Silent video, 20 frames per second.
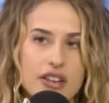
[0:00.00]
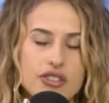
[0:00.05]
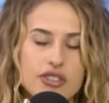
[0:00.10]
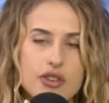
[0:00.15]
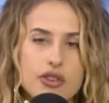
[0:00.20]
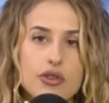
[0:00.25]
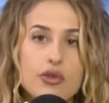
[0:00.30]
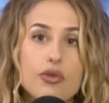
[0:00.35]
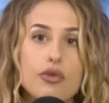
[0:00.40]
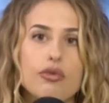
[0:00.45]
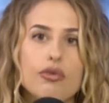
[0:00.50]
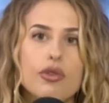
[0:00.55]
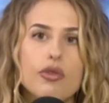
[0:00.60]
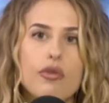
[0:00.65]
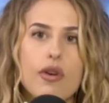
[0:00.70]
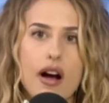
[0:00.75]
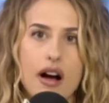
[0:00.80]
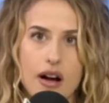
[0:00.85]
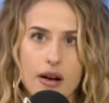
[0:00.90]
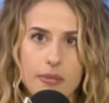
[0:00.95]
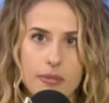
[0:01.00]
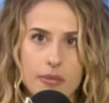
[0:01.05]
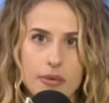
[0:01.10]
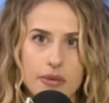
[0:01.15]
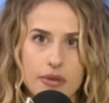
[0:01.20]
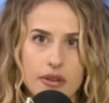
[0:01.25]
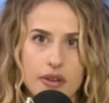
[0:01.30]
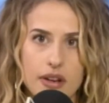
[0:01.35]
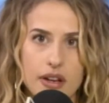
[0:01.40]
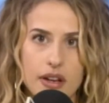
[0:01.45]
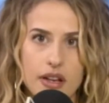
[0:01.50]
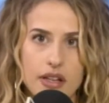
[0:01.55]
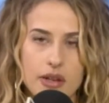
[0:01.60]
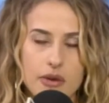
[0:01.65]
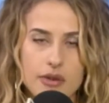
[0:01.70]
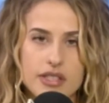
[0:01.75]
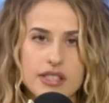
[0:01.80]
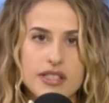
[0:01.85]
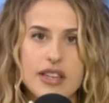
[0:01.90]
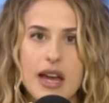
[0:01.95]
So you grew up,
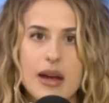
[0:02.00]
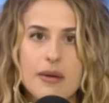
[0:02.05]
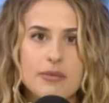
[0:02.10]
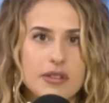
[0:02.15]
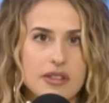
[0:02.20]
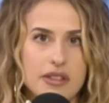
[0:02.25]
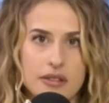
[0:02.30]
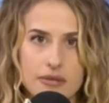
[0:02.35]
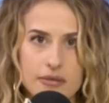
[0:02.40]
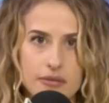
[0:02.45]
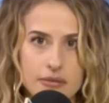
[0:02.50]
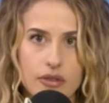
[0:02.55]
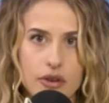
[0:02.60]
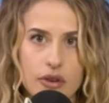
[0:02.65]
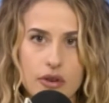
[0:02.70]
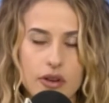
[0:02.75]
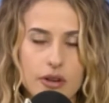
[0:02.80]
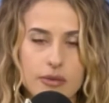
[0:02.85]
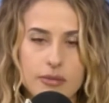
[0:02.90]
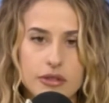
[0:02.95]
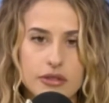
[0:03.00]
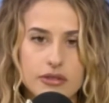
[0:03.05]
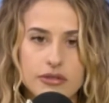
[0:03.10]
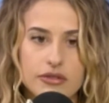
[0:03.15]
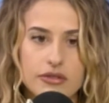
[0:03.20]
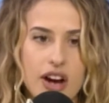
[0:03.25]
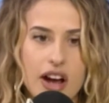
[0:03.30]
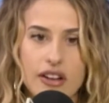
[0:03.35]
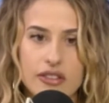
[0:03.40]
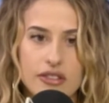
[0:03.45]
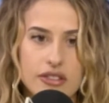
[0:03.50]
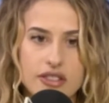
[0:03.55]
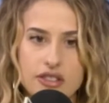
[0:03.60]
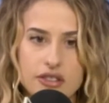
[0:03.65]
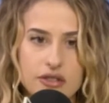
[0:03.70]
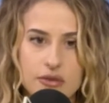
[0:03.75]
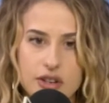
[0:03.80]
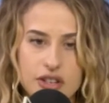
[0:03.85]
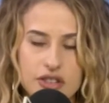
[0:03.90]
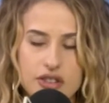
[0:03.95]
you escaped the horrible childhood
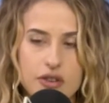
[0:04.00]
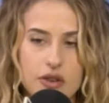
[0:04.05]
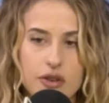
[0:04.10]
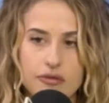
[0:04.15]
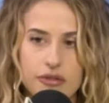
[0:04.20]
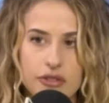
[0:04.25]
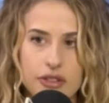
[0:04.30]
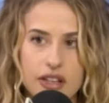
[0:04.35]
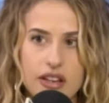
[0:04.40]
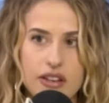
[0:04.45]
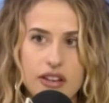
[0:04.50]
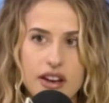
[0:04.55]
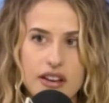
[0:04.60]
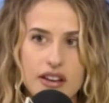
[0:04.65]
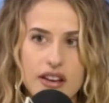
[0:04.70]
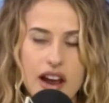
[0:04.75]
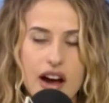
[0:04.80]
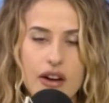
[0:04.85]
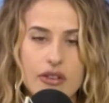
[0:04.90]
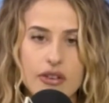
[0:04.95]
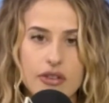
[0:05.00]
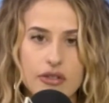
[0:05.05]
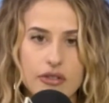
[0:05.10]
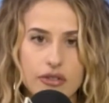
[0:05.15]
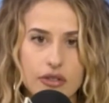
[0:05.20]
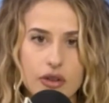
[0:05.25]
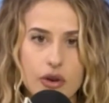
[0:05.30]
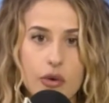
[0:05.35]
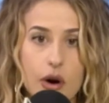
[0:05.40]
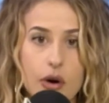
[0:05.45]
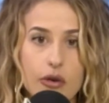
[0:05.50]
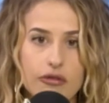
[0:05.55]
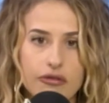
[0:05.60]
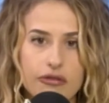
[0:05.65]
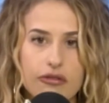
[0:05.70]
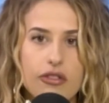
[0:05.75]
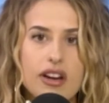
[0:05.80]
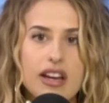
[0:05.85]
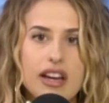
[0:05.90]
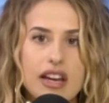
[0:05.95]
situation, hopefully, and now you're, quote,
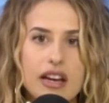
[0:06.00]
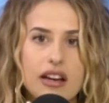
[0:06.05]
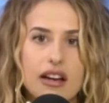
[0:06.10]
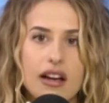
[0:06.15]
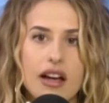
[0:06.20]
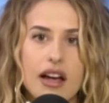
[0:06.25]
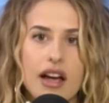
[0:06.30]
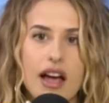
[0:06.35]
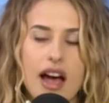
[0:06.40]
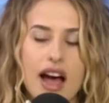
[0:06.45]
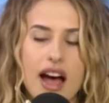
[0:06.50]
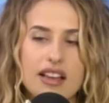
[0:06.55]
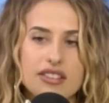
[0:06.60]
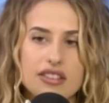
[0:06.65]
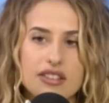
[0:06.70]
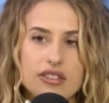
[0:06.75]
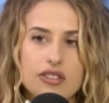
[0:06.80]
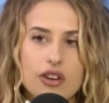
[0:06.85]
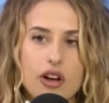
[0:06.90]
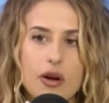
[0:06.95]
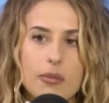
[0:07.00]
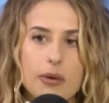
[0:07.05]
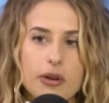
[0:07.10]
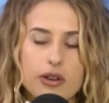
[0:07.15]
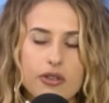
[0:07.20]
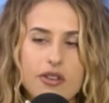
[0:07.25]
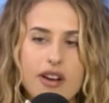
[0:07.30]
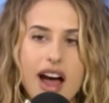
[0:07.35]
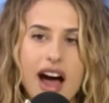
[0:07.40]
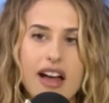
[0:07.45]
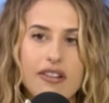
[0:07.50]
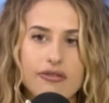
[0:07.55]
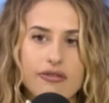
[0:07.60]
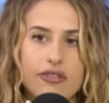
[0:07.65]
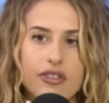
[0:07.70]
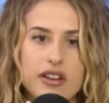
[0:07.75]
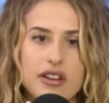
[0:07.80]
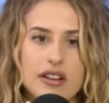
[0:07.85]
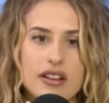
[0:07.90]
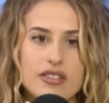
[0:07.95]
free as an adult, but you're not
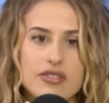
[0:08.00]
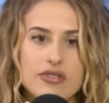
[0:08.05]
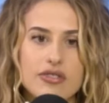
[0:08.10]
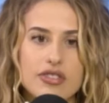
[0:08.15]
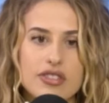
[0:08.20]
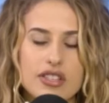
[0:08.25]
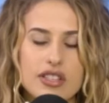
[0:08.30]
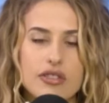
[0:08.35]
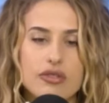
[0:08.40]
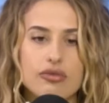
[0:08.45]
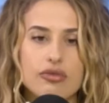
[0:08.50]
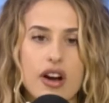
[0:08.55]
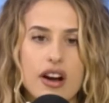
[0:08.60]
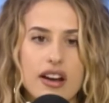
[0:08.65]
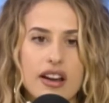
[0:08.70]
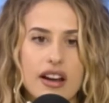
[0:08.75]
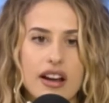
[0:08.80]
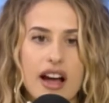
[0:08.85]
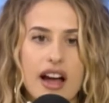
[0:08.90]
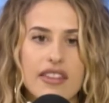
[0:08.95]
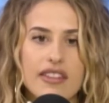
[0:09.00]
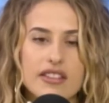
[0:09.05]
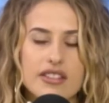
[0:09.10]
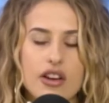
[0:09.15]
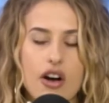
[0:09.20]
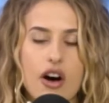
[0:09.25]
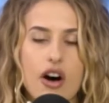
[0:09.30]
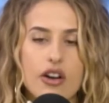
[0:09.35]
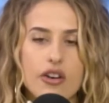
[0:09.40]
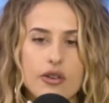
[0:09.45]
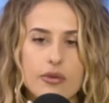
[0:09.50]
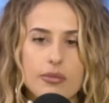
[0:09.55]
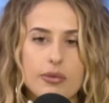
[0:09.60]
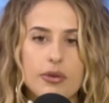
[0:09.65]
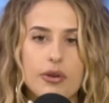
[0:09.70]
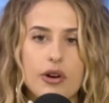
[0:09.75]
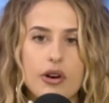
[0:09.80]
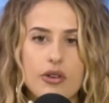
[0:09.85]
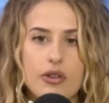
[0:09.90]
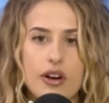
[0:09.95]
free because you're still running on this auto
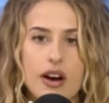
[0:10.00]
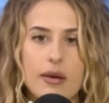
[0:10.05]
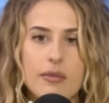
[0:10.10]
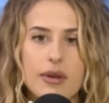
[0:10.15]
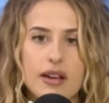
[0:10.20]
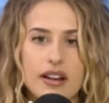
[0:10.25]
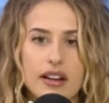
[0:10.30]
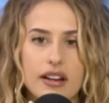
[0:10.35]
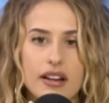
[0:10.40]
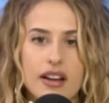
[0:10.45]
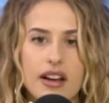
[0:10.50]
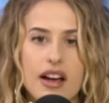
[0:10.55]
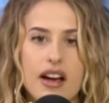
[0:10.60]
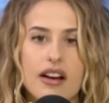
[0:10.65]
programming